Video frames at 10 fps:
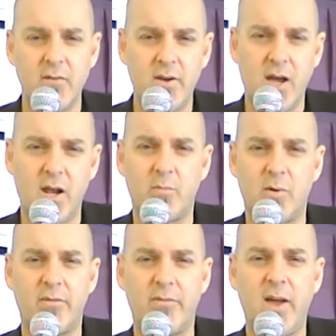given out a
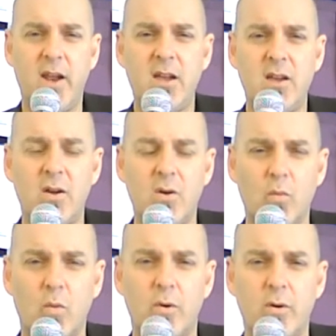prophetic
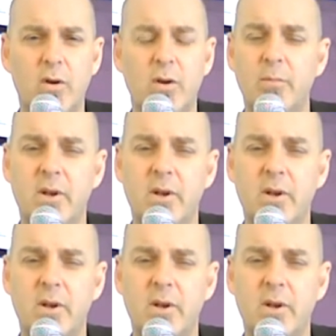word,